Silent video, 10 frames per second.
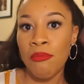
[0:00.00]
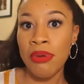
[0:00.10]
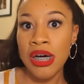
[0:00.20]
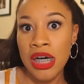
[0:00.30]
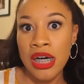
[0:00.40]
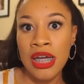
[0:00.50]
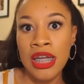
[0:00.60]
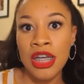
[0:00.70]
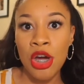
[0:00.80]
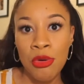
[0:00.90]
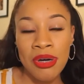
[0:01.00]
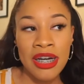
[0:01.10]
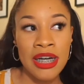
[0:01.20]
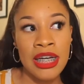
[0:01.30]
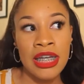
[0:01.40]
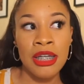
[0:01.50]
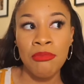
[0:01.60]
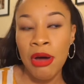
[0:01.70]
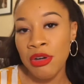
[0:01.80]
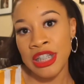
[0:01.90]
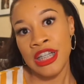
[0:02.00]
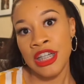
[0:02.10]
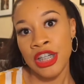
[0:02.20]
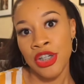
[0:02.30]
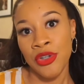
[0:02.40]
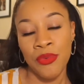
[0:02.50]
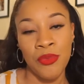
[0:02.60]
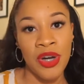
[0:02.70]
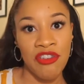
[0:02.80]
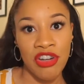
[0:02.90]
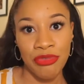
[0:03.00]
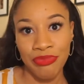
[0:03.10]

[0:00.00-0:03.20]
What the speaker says: bun, no bun, ponytail, whatever.